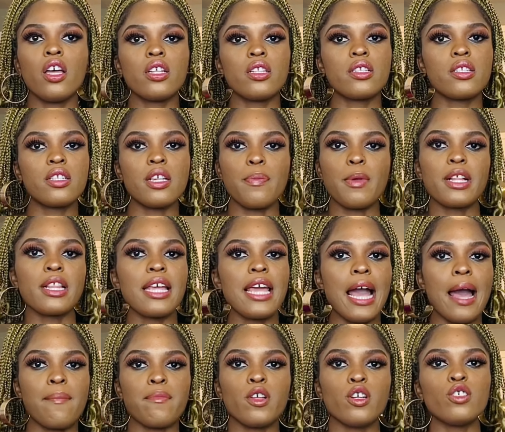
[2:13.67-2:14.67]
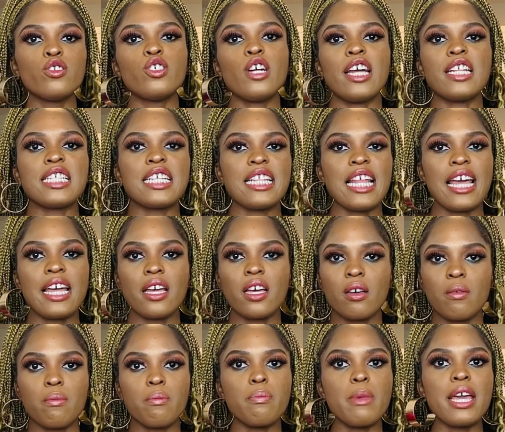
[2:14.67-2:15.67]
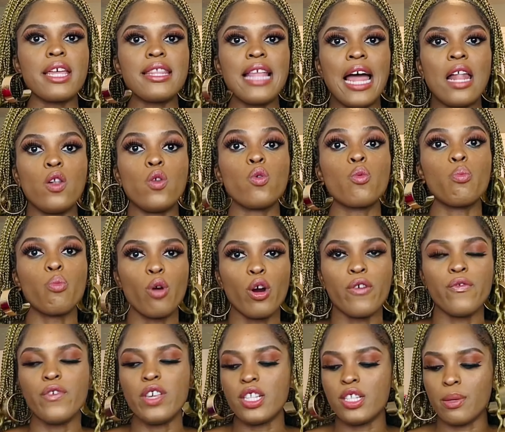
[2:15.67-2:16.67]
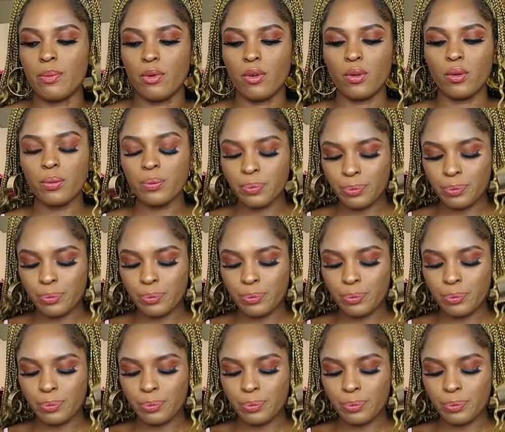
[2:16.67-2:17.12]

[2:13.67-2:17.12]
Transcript: typically I'm not trying to like make that look more visible.